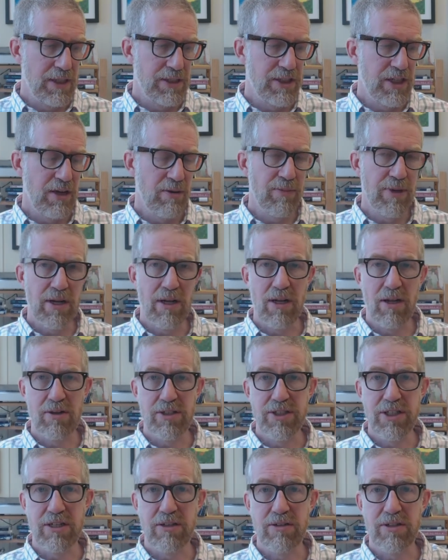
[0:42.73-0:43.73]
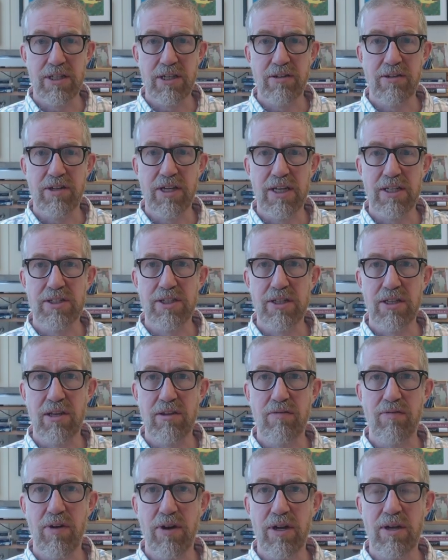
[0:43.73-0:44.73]
a terminological
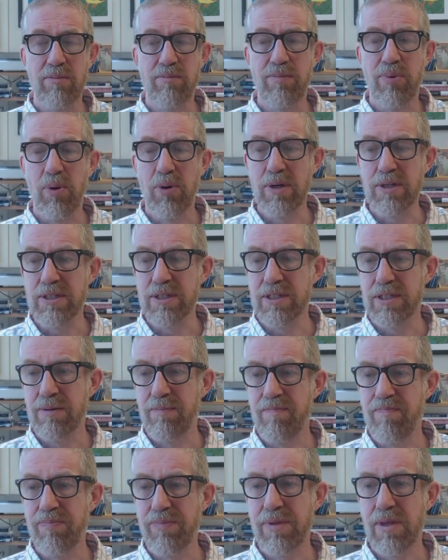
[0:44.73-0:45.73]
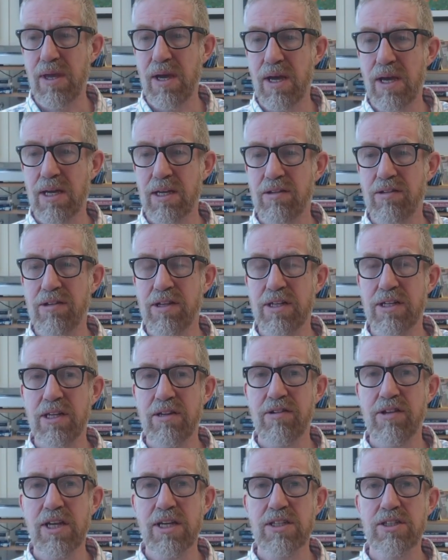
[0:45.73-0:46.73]
distinction that's very important. It's the
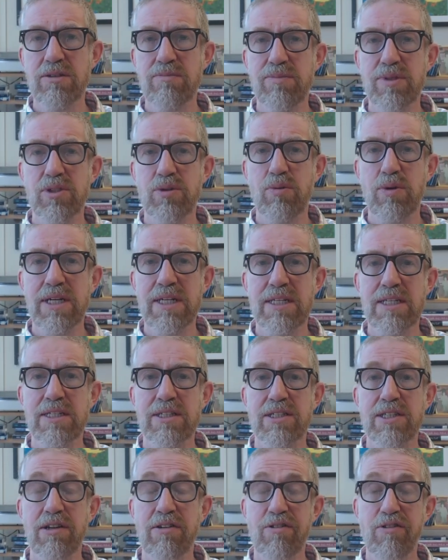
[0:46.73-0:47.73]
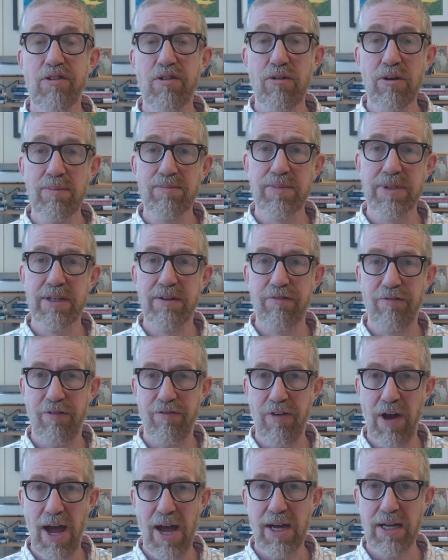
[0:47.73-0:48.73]
distinction between
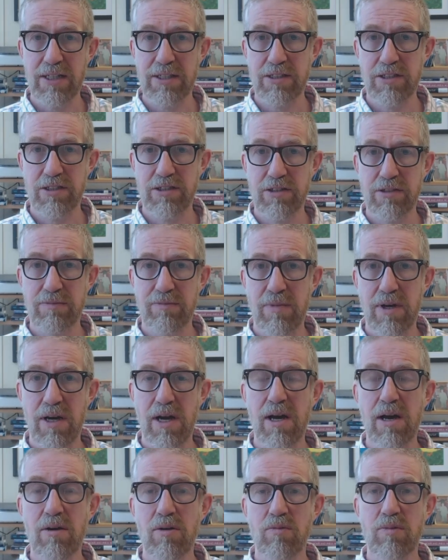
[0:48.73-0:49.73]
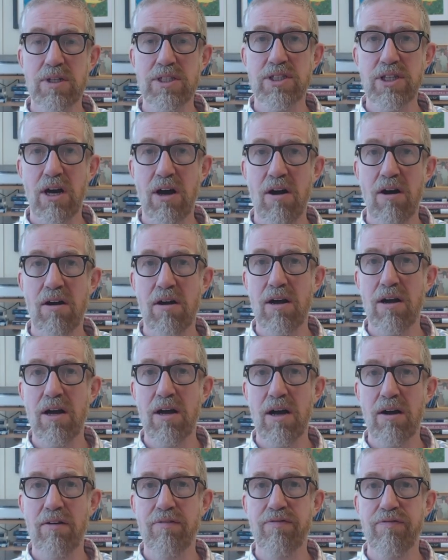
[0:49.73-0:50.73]
descriptive facts, which
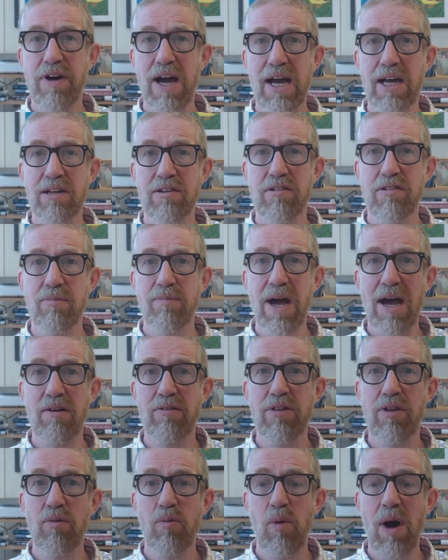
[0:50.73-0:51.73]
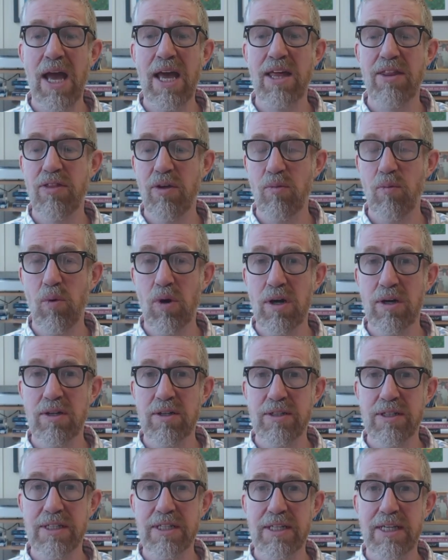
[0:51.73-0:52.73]
are uh, facts about the way the
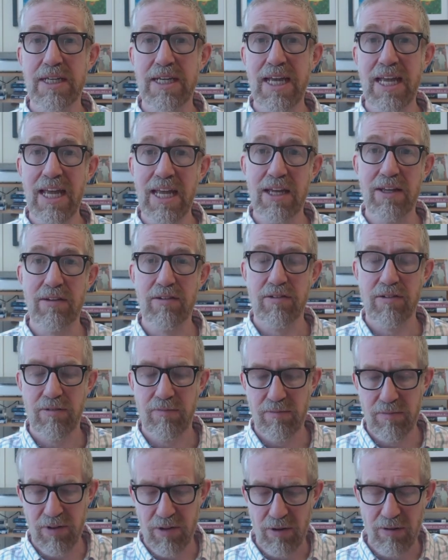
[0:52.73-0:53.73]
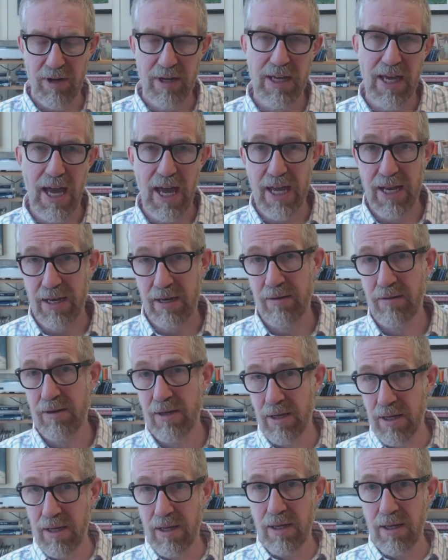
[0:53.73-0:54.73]
world is. So again,